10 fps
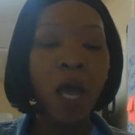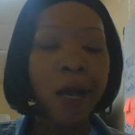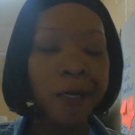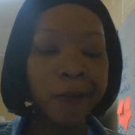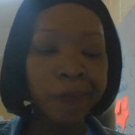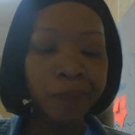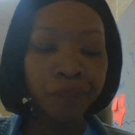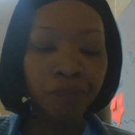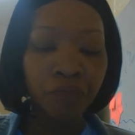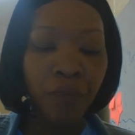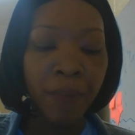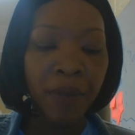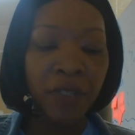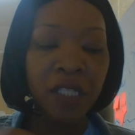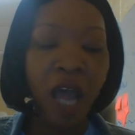
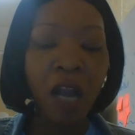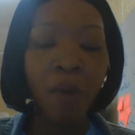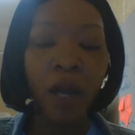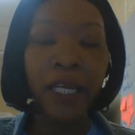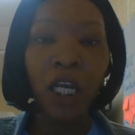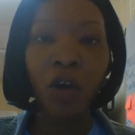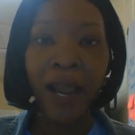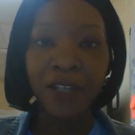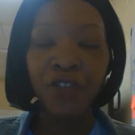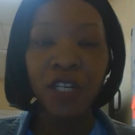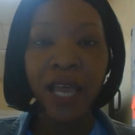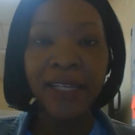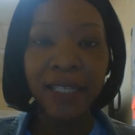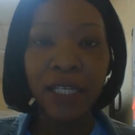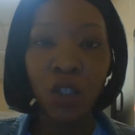But the stock market crashed in
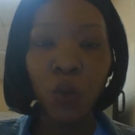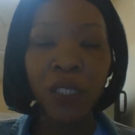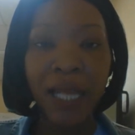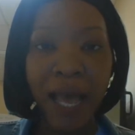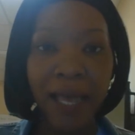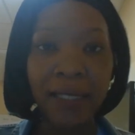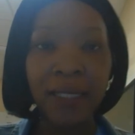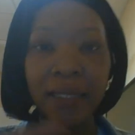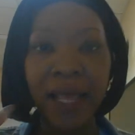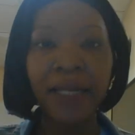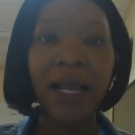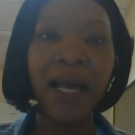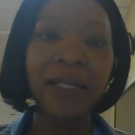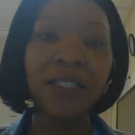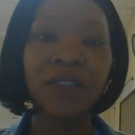1929, and that
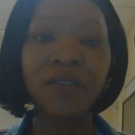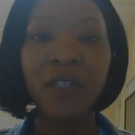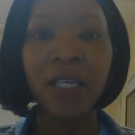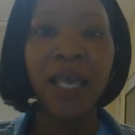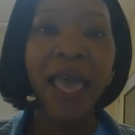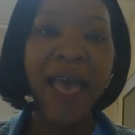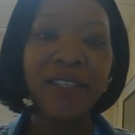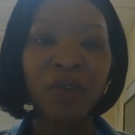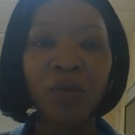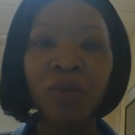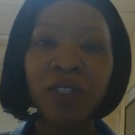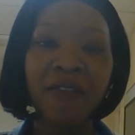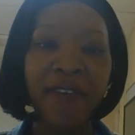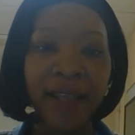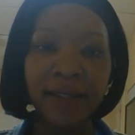kind of has a ripple
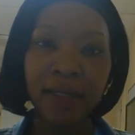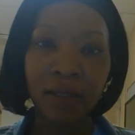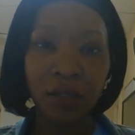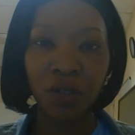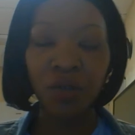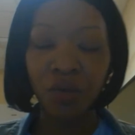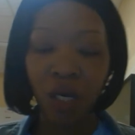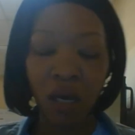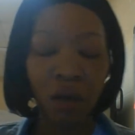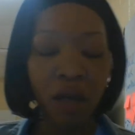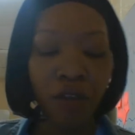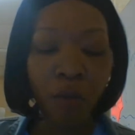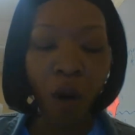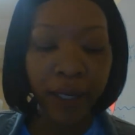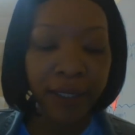effect to other
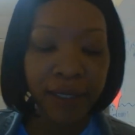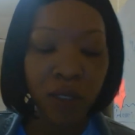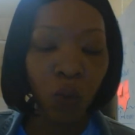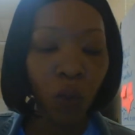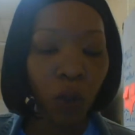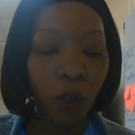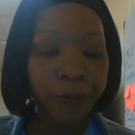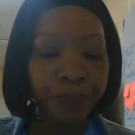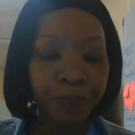markets in the world.